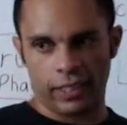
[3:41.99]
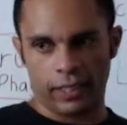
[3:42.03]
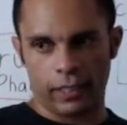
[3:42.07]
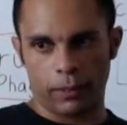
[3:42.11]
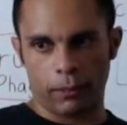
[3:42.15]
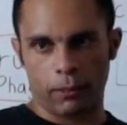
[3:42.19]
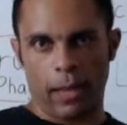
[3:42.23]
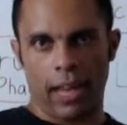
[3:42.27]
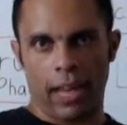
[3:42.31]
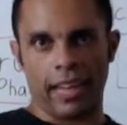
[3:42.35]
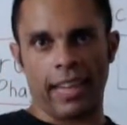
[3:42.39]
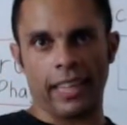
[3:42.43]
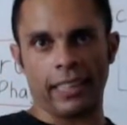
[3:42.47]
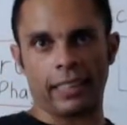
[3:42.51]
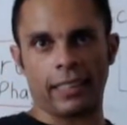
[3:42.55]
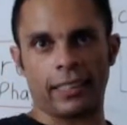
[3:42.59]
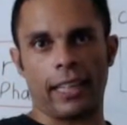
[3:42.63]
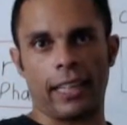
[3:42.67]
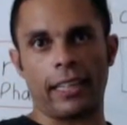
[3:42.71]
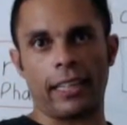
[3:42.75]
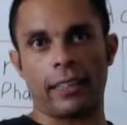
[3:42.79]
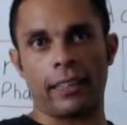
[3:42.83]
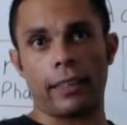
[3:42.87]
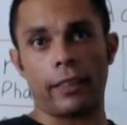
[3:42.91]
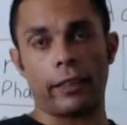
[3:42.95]
And that's
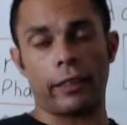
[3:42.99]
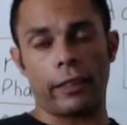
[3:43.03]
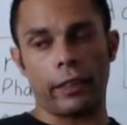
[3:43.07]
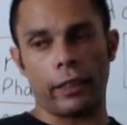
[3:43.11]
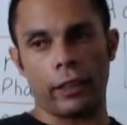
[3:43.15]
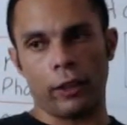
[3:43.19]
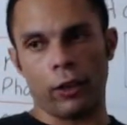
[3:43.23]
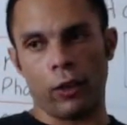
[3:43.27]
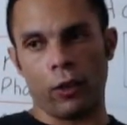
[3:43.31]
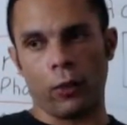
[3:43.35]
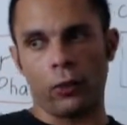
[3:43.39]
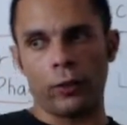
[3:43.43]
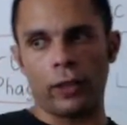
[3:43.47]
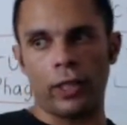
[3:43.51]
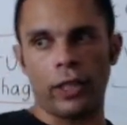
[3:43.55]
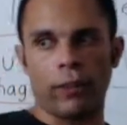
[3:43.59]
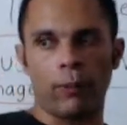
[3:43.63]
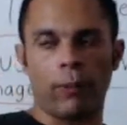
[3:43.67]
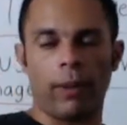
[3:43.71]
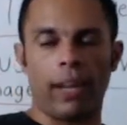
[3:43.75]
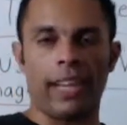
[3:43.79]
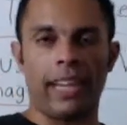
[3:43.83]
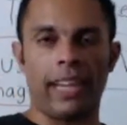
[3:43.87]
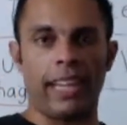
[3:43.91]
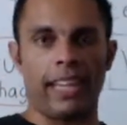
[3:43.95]
like literally the only
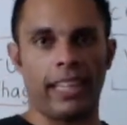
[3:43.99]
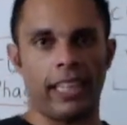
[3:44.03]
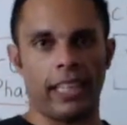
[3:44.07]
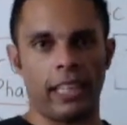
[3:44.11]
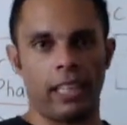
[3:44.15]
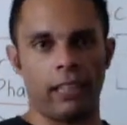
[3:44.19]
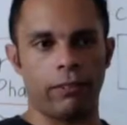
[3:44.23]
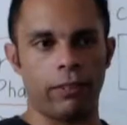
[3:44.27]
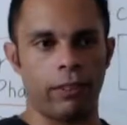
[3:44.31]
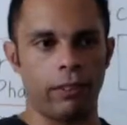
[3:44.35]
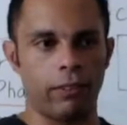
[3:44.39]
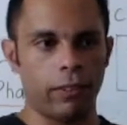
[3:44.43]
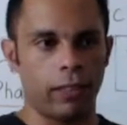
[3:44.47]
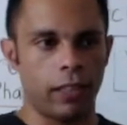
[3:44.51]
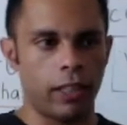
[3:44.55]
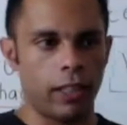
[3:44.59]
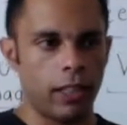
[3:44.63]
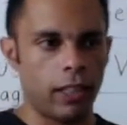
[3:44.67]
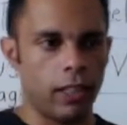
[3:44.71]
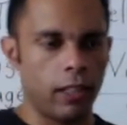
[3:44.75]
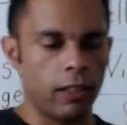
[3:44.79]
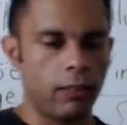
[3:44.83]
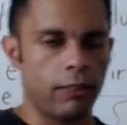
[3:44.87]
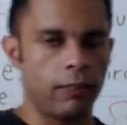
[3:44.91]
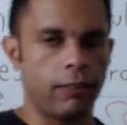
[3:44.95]
way they can even
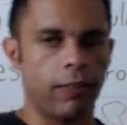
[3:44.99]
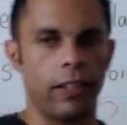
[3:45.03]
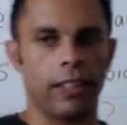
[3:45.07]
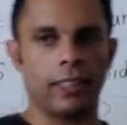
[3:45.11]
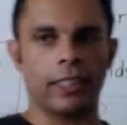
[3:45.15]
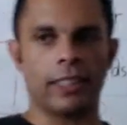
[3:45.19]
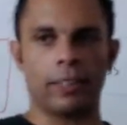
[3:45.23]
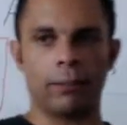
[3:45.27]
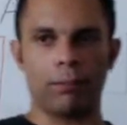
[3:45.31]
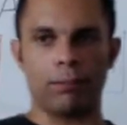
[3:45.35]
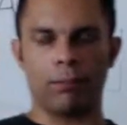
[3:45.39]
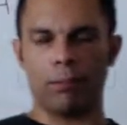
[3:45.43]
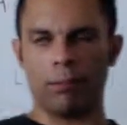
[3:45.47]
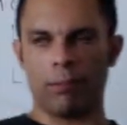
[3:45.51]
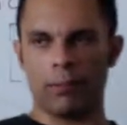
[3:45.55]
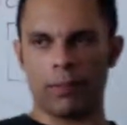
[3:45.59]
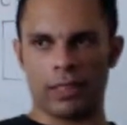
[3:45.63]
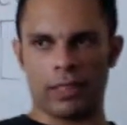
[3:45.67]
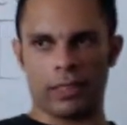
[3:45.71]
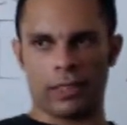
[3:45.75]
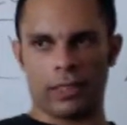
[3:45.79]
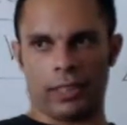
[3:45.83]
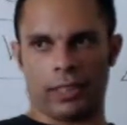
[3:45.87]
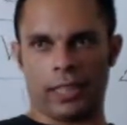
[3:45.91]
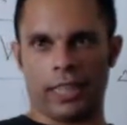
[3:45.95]
function.
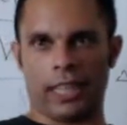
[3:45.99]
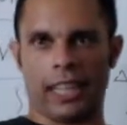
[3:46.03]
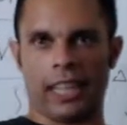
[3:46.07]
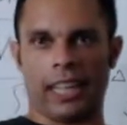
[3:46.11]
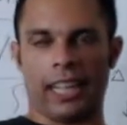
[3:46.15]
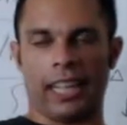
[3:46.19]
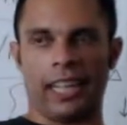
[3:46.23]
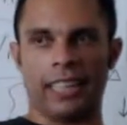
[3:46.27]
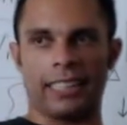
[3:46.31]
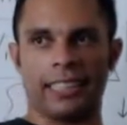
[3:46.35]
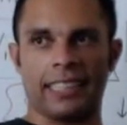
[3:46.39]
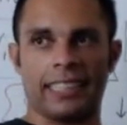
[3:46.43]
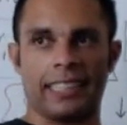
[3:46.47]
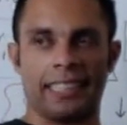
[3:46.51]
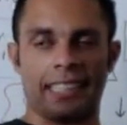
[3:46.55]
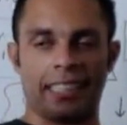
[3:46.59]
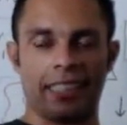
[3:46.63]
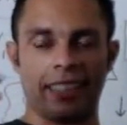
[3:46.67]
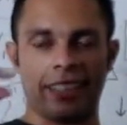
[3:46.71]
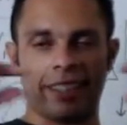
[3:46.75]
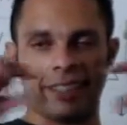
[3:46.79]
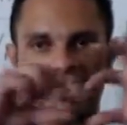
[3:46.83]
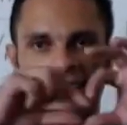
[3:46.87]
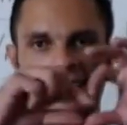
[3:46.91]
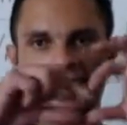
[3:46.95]
Because it's
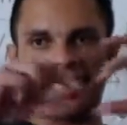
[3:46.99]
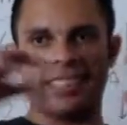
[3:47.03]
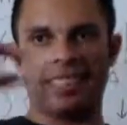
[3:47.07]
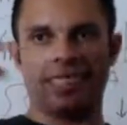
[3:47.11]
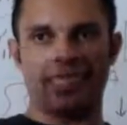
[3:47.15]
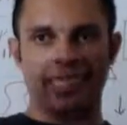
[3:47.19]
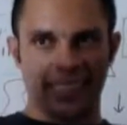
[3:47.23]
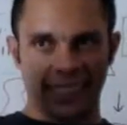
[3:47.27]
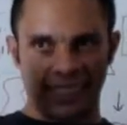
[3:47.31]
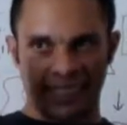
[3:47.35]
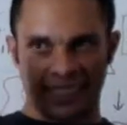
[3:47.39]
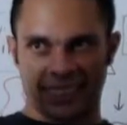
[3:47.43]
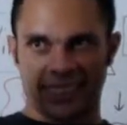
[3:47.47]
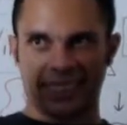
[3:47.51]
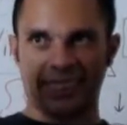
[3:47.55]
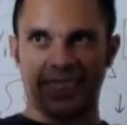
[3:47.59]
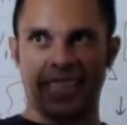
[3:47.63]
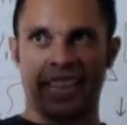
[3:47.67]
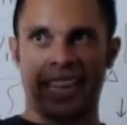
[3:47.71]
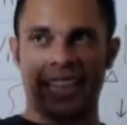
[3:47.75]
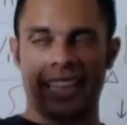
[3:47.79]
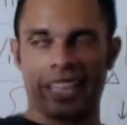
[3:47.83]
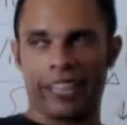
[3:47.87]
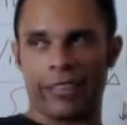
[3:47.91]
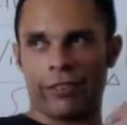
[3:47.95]
literally just
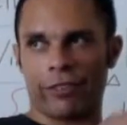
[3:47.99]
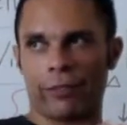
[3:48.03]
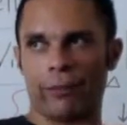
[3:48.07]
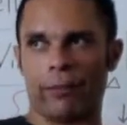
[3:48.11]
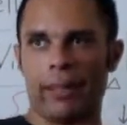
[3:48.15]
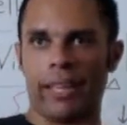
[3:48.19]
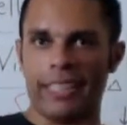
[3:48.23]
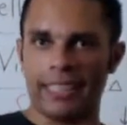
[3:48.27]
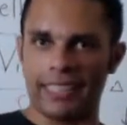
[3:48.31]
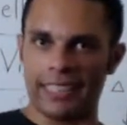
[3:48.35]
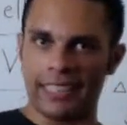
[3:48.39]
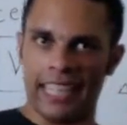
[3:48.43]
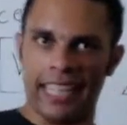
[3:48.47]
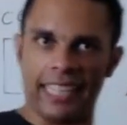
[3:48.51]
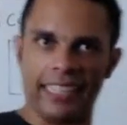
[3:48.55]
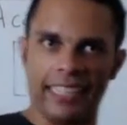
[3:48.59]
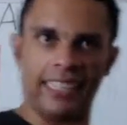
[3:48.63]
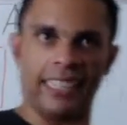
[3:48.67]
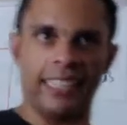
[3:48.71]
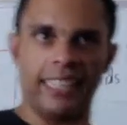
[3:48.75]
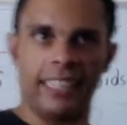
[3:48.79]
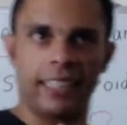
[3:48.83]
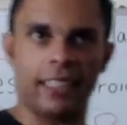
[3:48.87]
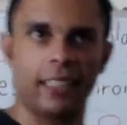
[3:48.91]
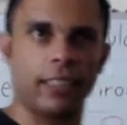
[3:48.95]
genetic information, that's
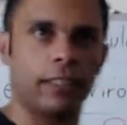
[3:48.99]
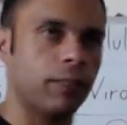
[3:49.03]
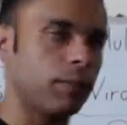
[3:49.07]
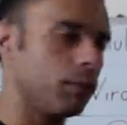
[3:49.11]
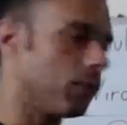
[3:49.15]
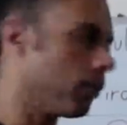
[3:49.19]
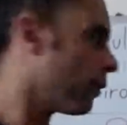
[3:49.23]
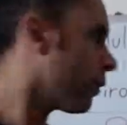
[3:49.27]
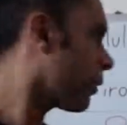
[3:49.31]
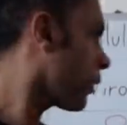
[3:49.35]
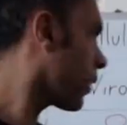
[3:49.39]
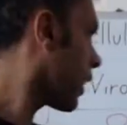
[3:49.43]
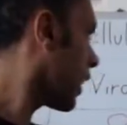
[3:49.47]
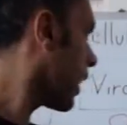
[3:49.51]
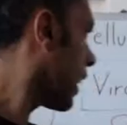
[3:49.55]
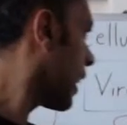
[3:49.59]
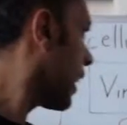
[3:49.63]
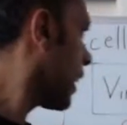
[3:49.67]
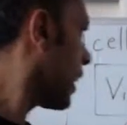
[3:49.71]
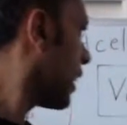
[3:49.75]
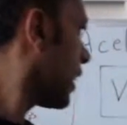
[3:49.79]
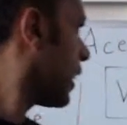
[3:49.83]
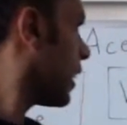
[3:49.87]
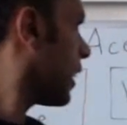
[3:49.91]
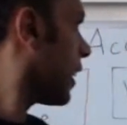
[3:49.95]
it.
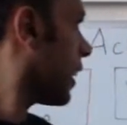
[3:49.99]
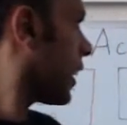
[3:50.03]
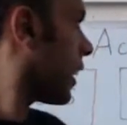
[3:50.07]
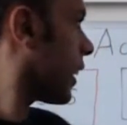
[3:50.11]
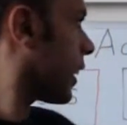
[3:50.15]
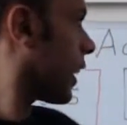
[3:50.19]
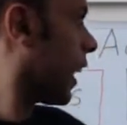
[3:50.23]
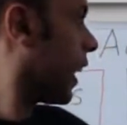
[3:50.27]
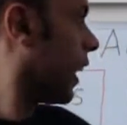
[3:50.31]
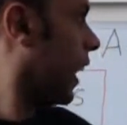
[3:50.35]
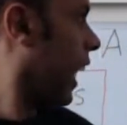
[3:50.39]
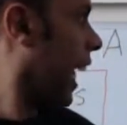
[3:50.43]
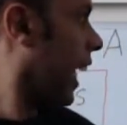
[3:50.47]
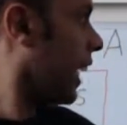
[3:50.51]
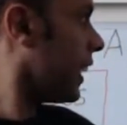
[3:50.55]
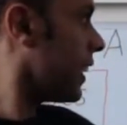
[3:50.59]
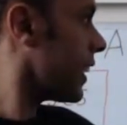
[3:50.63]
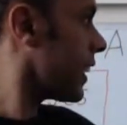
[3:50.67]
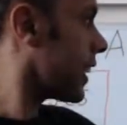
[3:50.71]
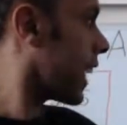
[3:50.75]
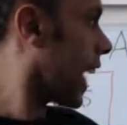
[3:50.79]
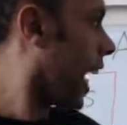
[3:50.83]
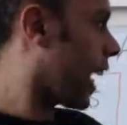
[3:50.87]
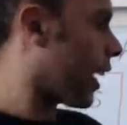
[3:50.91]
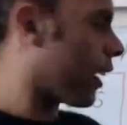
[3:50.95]
The last
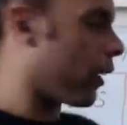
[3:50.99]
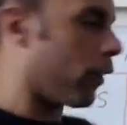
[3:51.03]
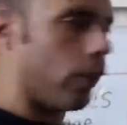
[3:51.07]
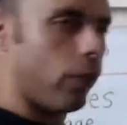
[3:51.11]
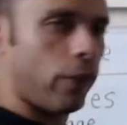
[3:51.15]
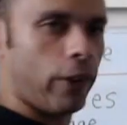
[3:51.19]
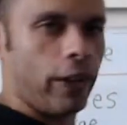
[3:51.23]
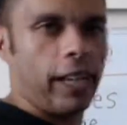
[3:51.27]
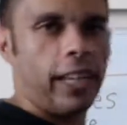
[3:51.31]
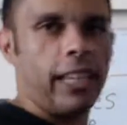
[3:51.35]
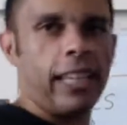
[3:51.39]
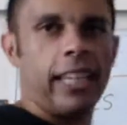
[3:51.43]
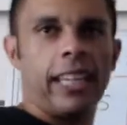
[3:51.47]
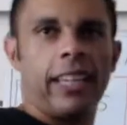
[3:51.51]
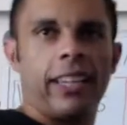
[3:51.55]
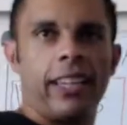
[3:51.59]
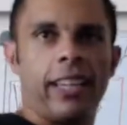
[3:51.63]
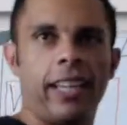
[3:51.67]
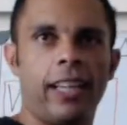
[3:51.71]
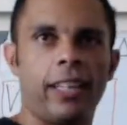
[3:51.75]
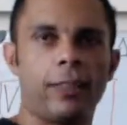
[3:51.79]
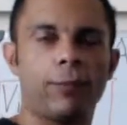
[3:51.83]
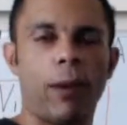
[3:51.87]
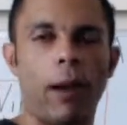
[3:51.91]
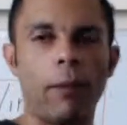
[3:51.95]
category
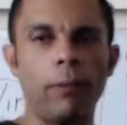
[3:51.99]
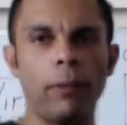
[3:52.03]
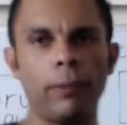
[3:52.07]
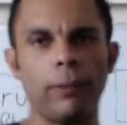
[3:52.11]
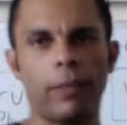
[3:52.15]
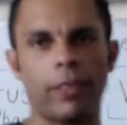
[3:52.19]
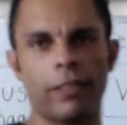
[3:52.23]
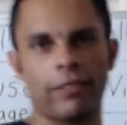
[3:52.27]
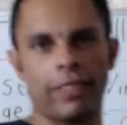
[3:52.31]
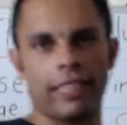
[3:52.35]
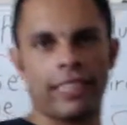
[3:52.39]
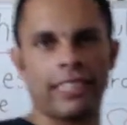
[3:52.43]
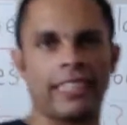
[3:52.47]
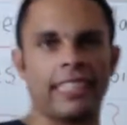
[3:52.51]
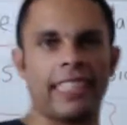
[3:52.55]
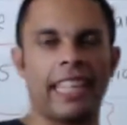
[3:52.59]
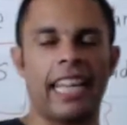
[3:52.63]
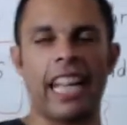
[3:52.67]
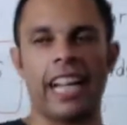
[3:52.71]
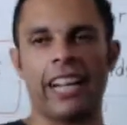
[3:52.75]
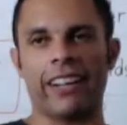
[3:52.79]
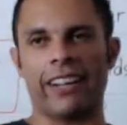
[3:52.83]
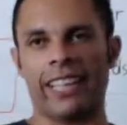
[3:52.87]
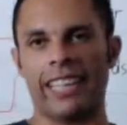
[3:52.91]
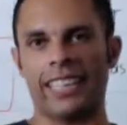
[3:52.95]
is probably one of the
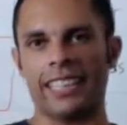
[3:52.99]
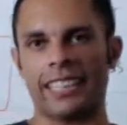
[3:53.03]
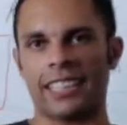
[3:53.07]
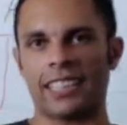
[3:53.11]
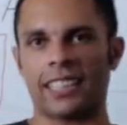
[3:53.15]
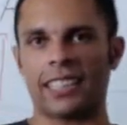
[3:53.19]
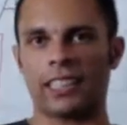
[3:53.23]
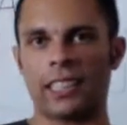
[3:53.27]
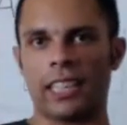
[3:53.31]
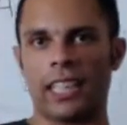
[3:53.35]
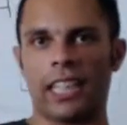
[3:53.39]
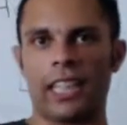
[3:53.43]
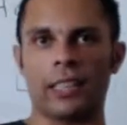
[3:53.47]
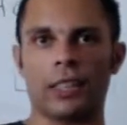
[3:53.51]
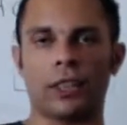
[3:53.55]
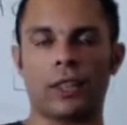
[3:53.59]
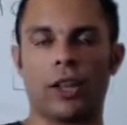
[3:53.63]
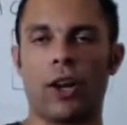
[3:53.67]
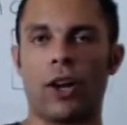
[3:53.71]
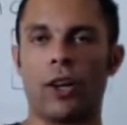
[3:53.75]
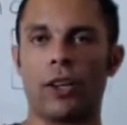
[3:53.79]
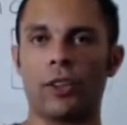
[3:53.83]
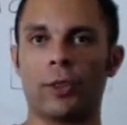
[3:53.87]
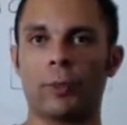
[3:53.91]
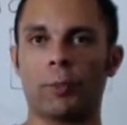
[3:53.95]
scariest. It's
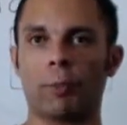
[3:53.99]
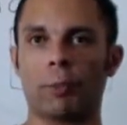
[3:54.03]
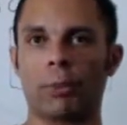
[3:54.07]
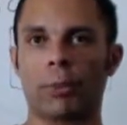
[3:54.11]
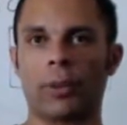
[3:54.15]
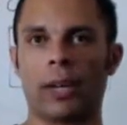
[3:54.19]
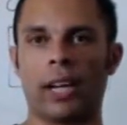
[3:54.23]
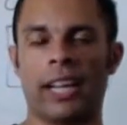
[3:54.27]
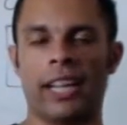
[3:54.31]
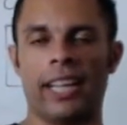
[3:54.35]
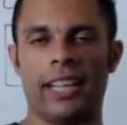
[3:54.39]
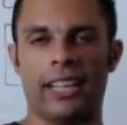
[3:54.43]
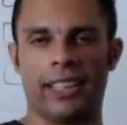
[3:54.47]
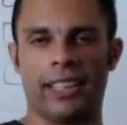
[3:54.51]
called prions.